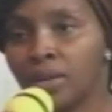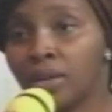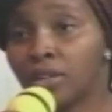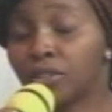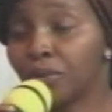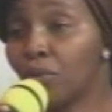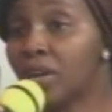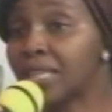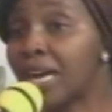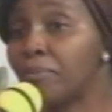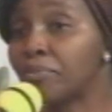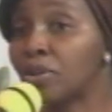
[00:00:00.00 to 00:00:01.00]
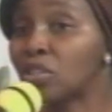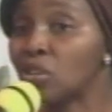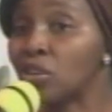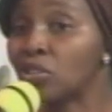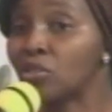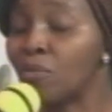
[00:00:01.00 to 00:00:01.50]
Reward that brought
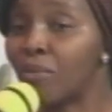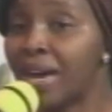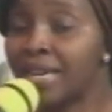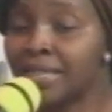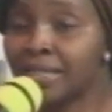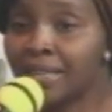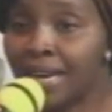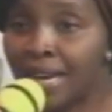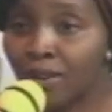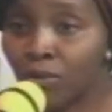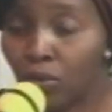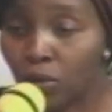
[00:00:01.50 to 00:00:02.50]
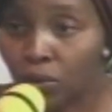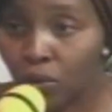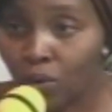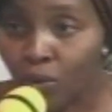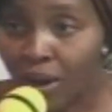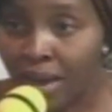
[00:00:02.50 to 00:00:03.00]
us some buying, I want
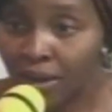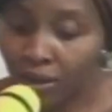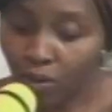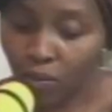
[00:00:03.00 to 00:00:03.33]
no one.